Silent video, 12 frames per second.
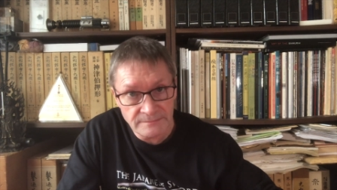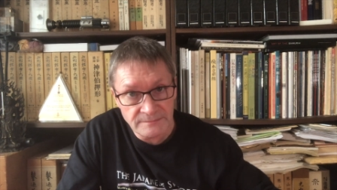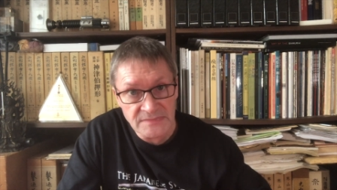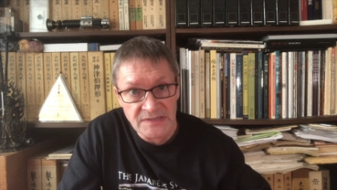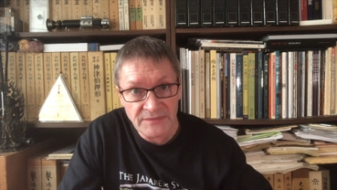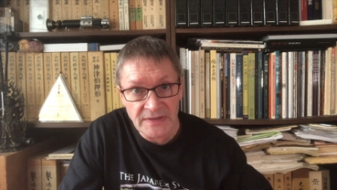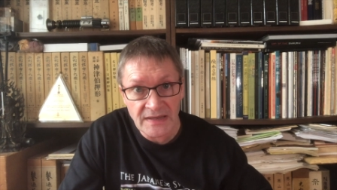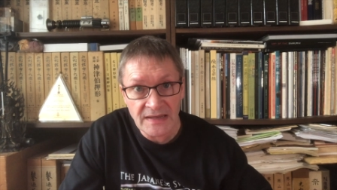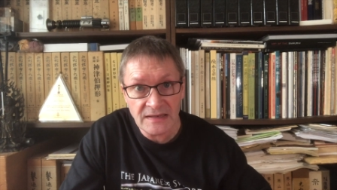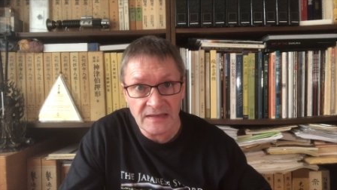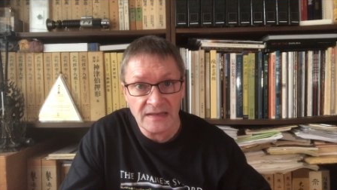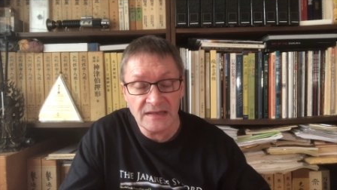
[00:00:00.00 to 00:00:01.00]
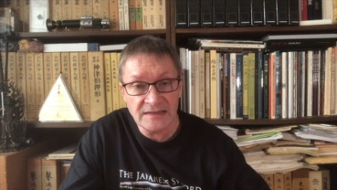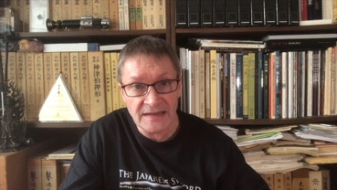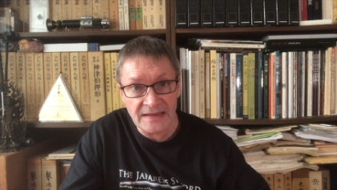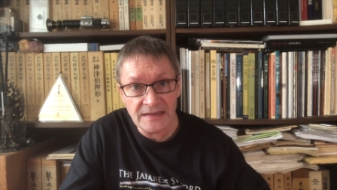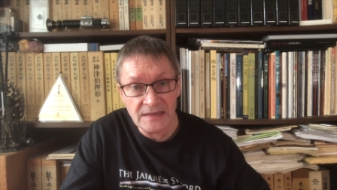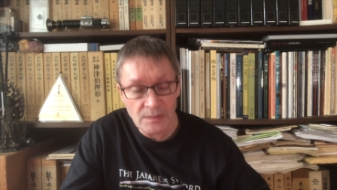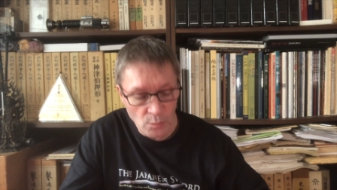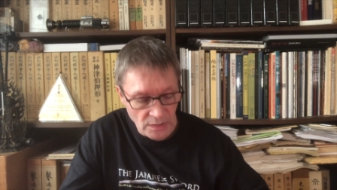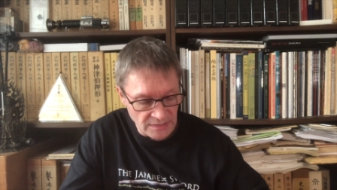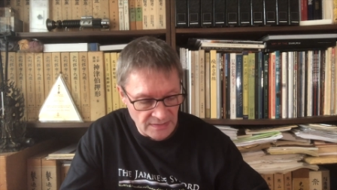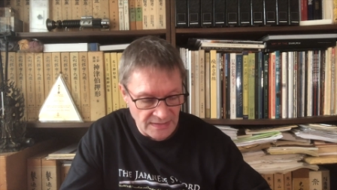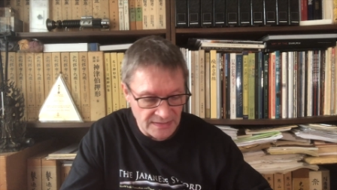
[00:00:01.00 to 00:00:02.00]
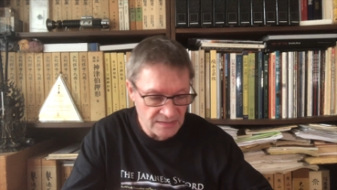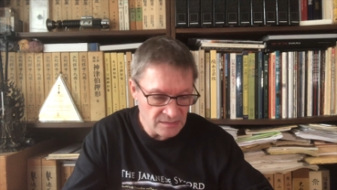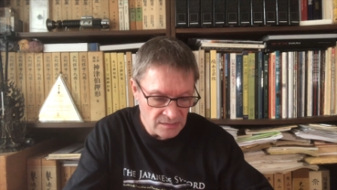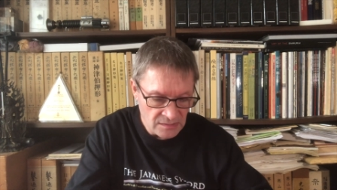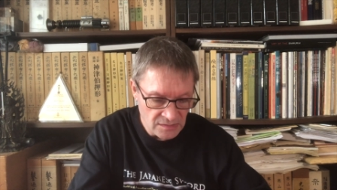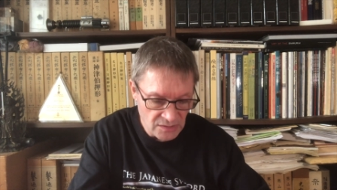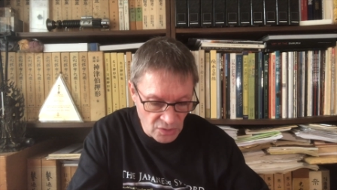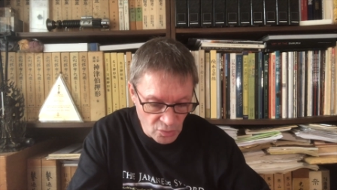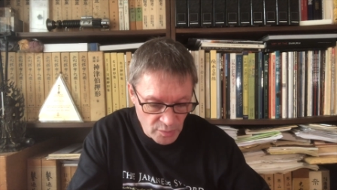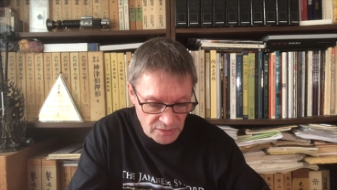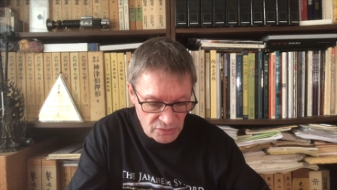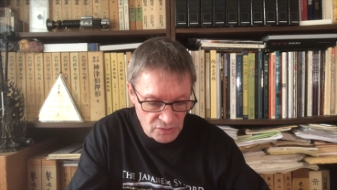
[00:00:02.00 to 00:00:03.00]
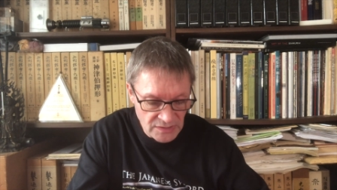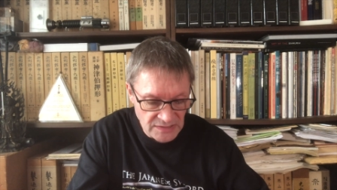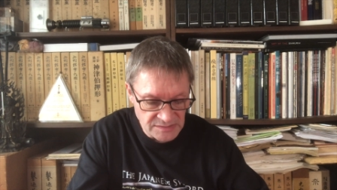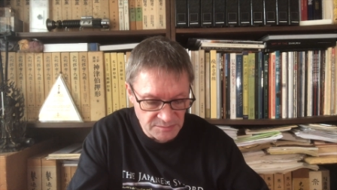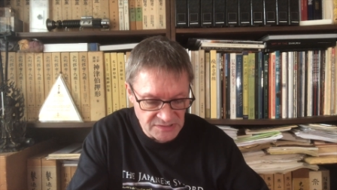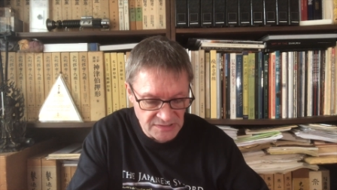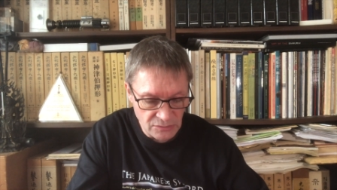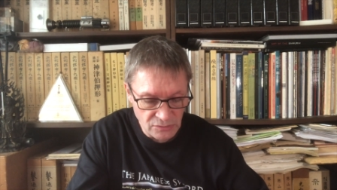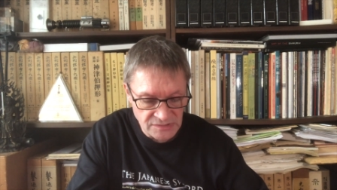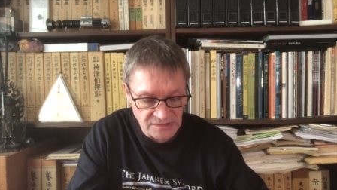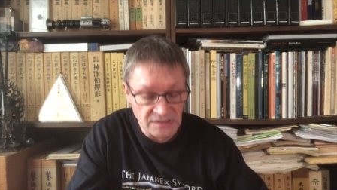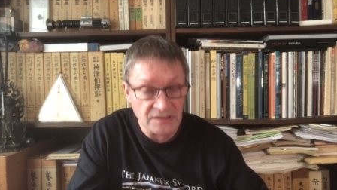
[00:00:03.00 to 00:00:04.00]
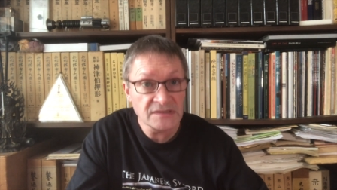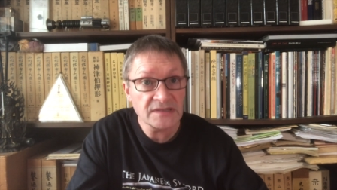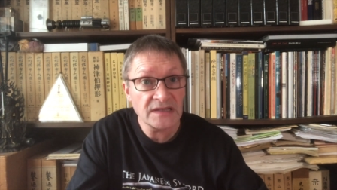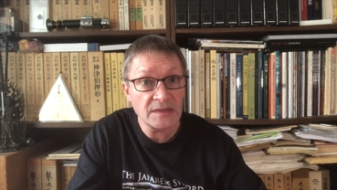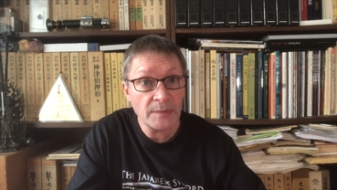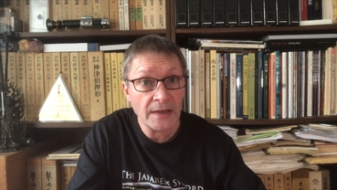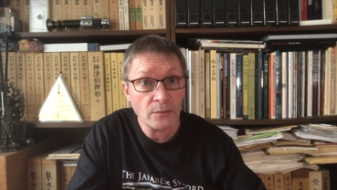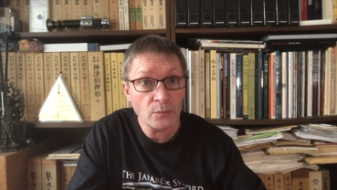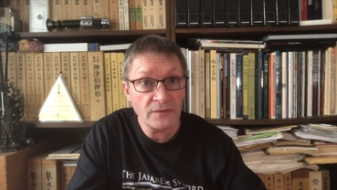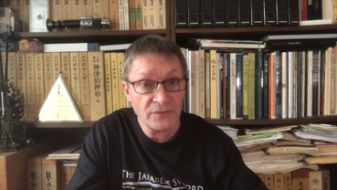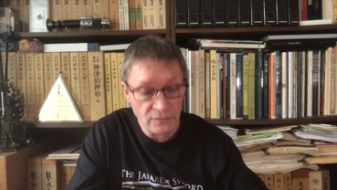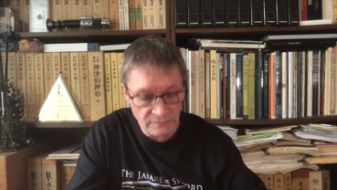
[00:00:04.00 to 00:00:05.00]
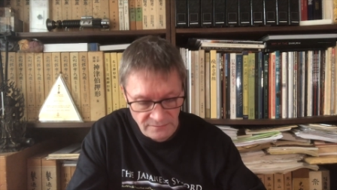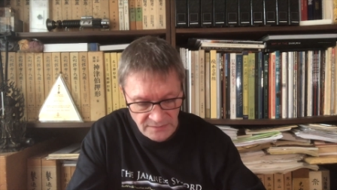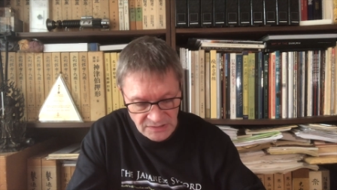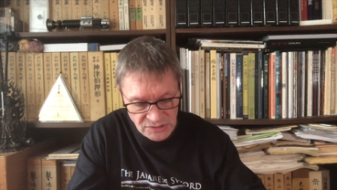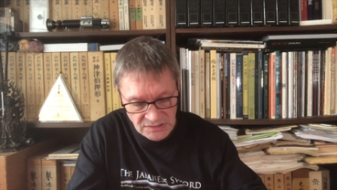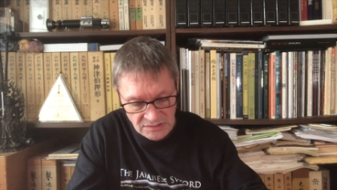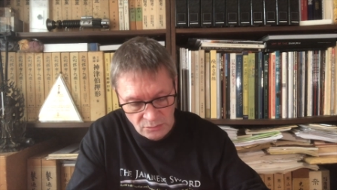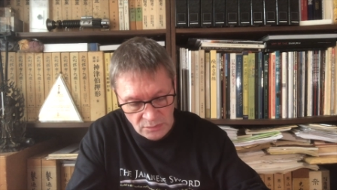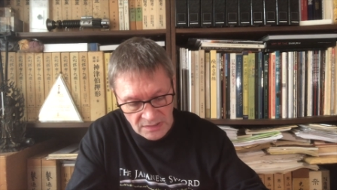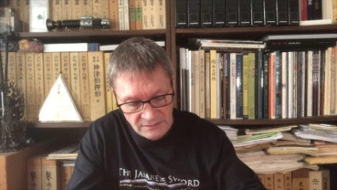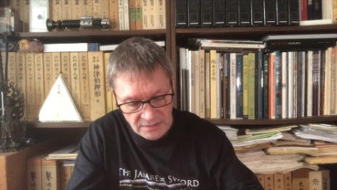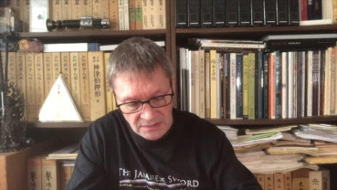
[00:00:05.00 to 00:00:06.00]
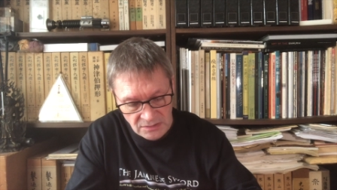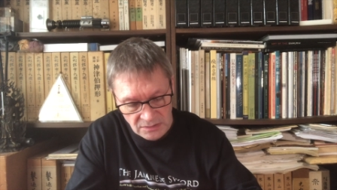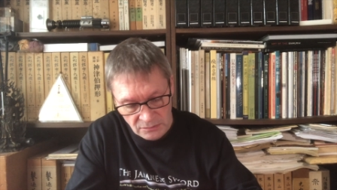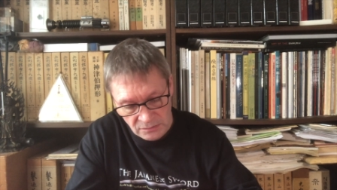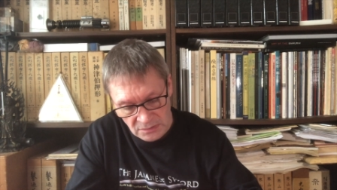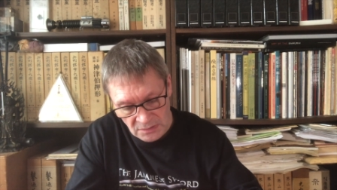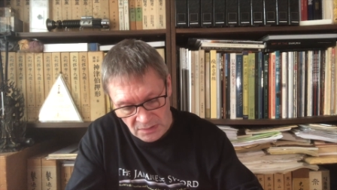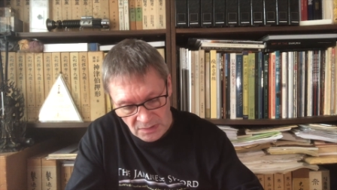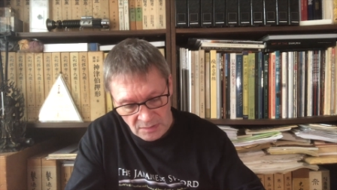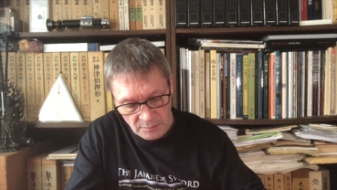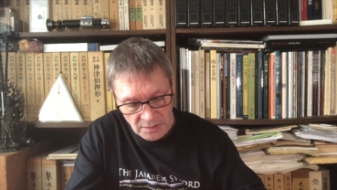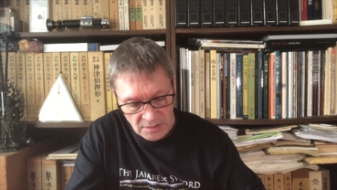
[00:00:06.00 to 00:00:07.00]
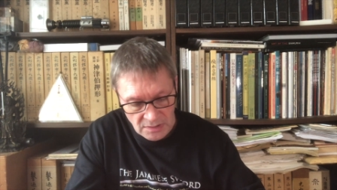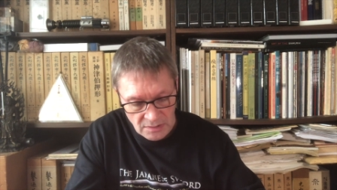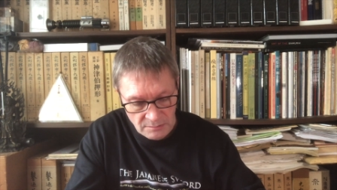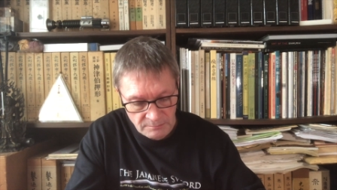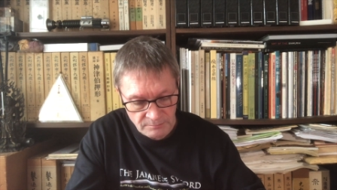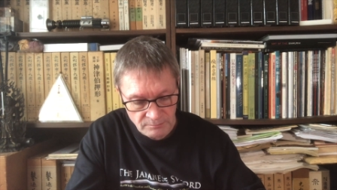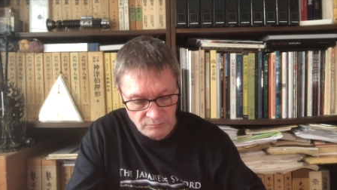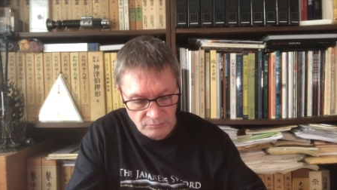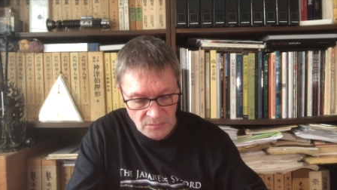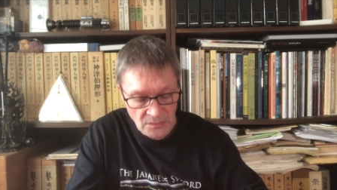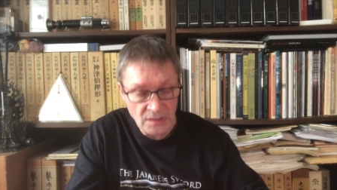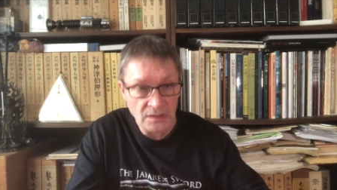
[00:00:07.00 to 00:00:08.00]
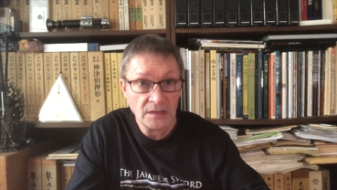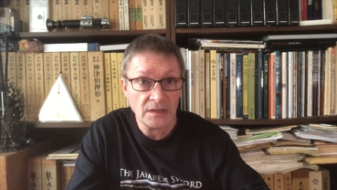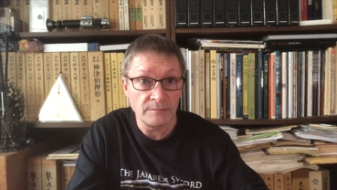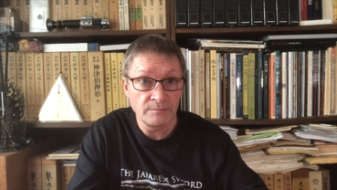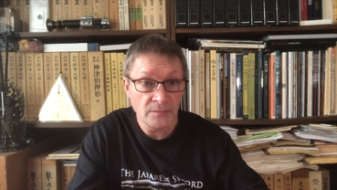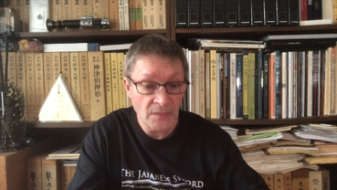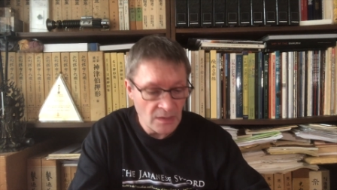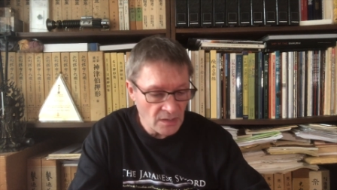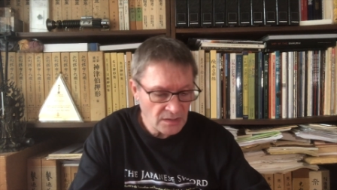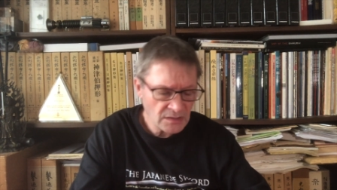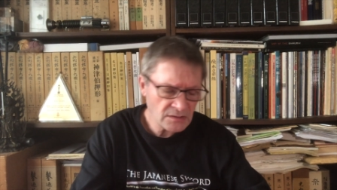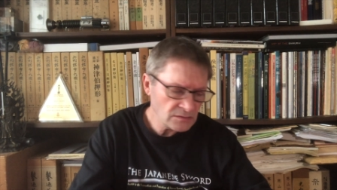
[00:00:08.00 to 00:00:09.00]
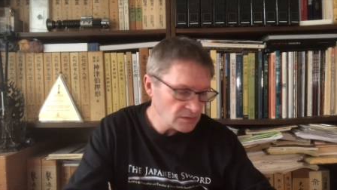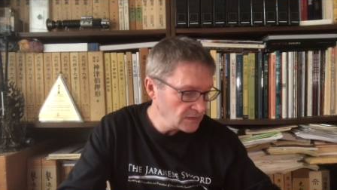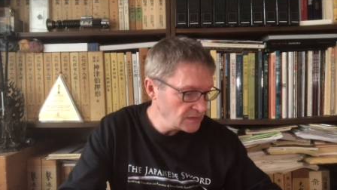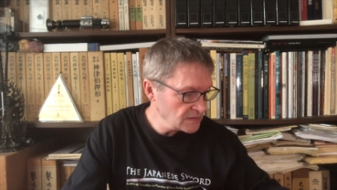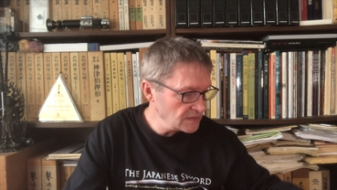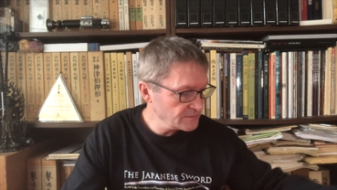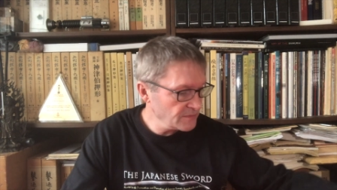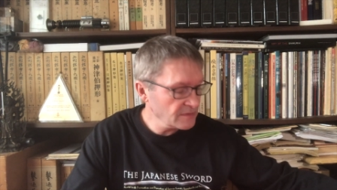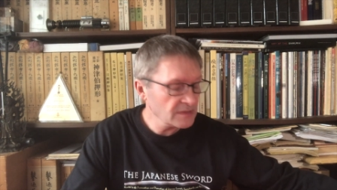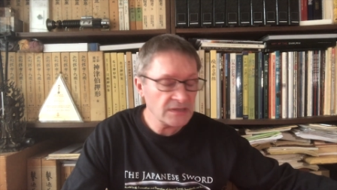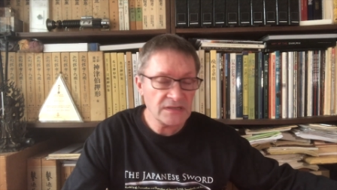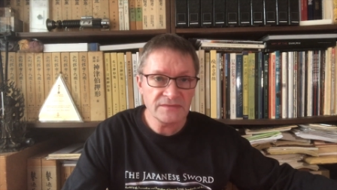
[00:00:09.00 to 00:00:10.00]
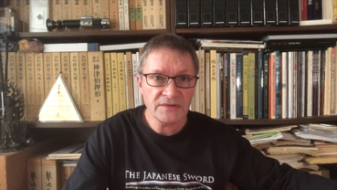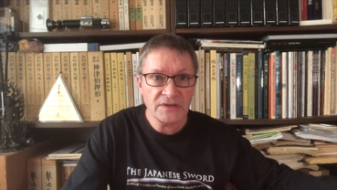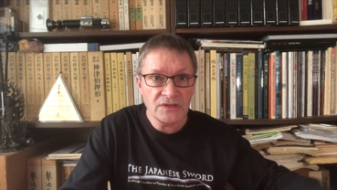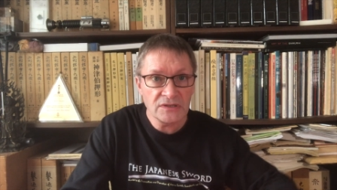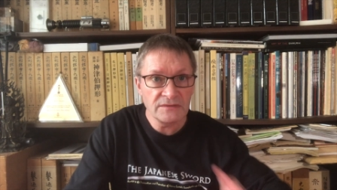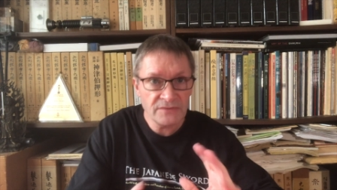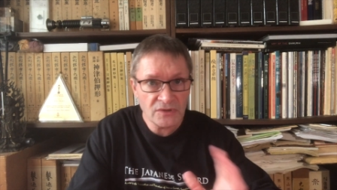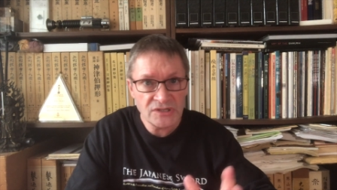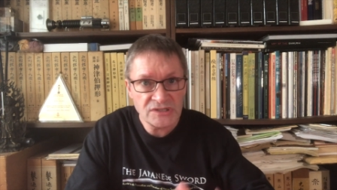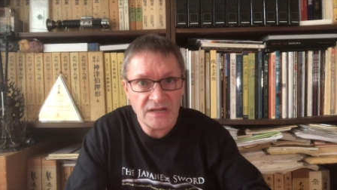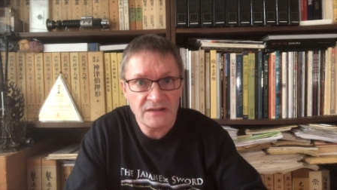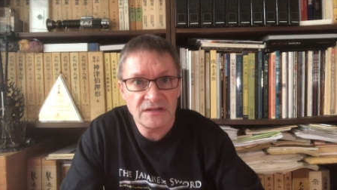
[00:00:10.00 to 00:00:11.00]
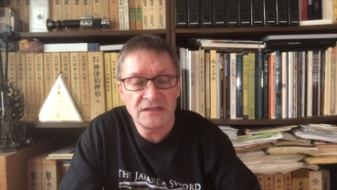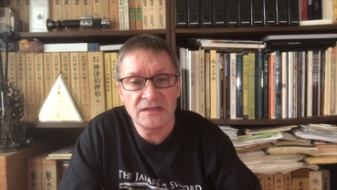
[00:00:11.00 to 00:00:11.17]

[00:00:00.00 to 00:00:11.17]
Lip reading: something in one day, you know, but you can get some skills and take it back with you and finish it or whatever, you know. But yeah, you know, he's very good and very sharing